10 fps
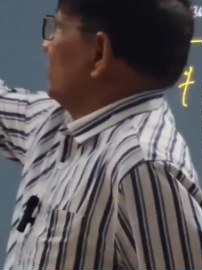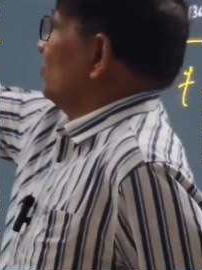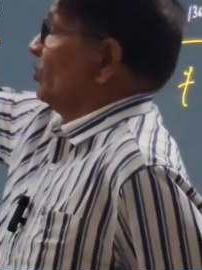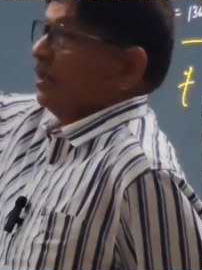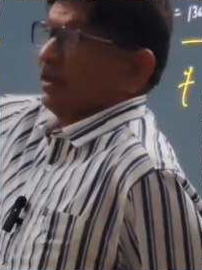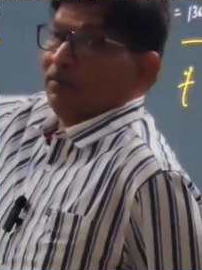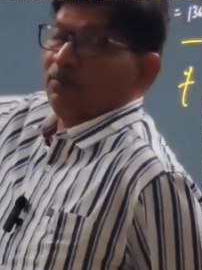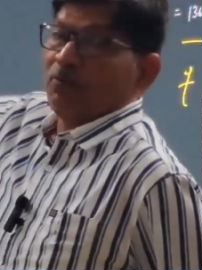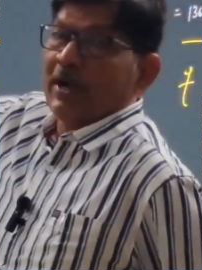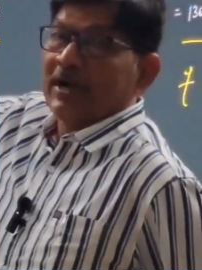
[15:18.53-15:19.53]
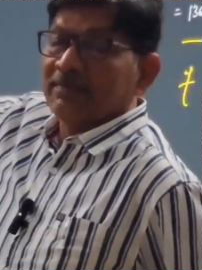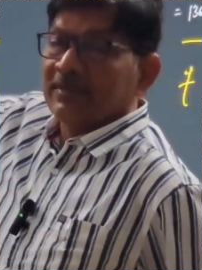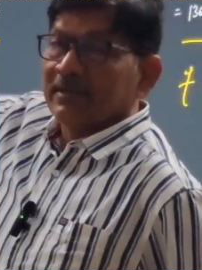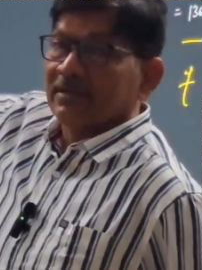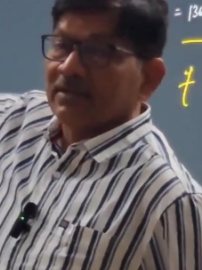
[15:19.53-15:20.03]
in watt
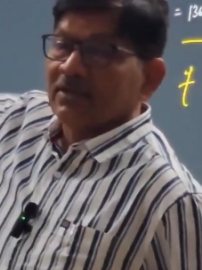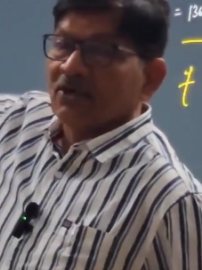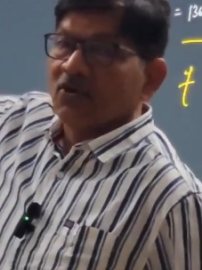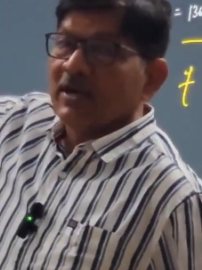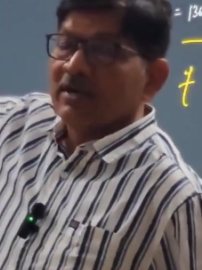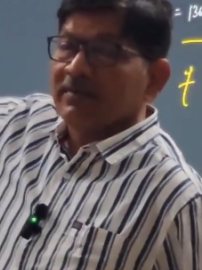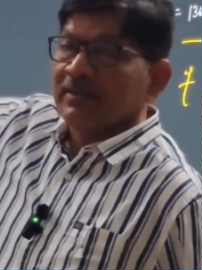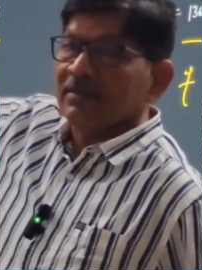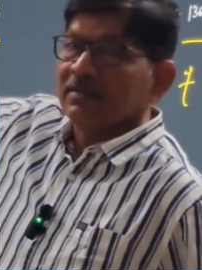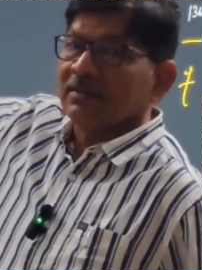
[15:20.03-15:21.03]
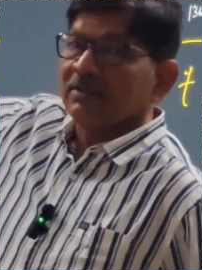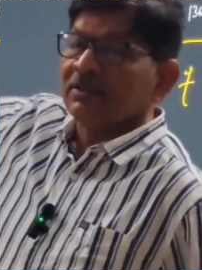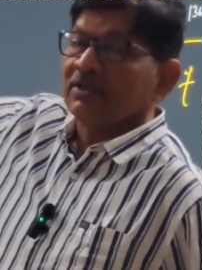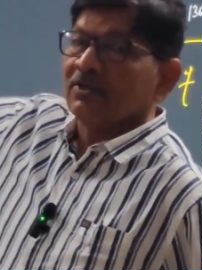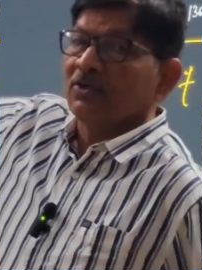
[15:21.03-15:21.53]
means kilowatt means
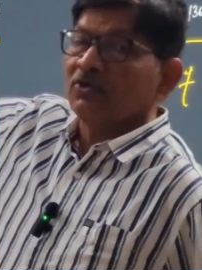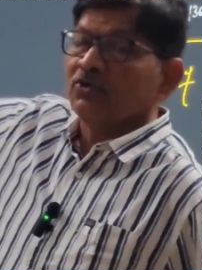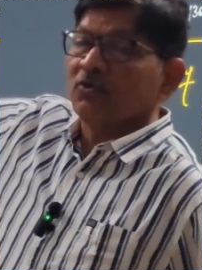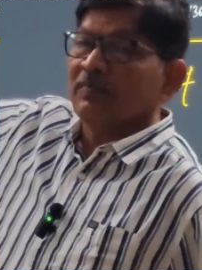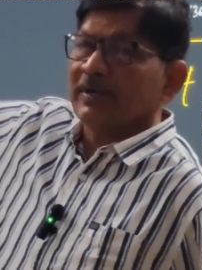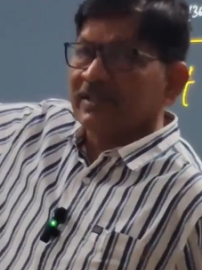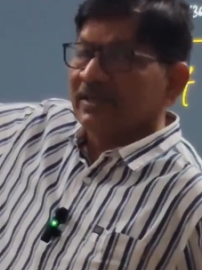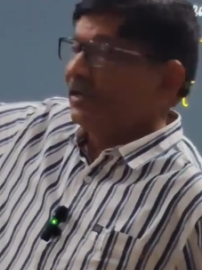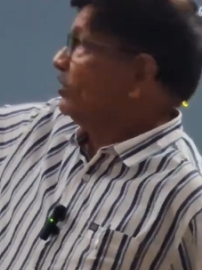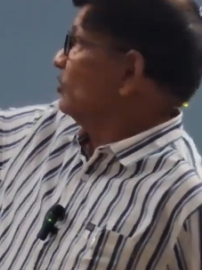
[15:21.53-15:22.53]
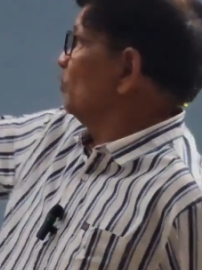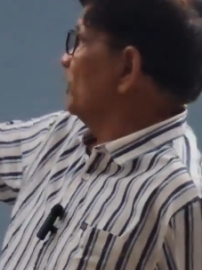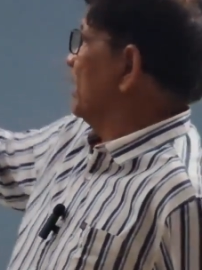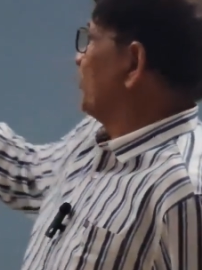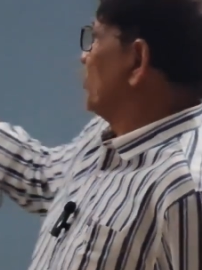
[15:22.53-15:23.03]
kilojoule per second, so we
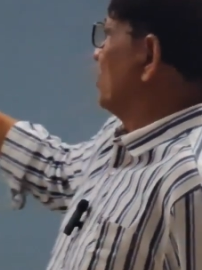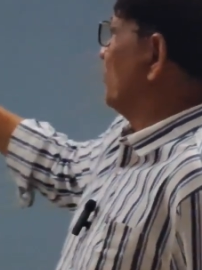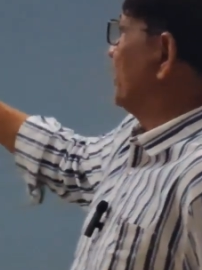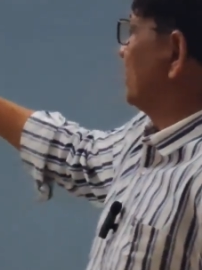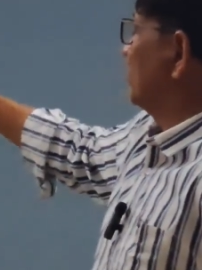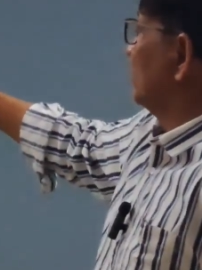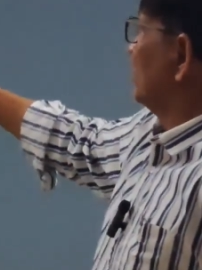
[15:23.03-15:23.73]
have to convert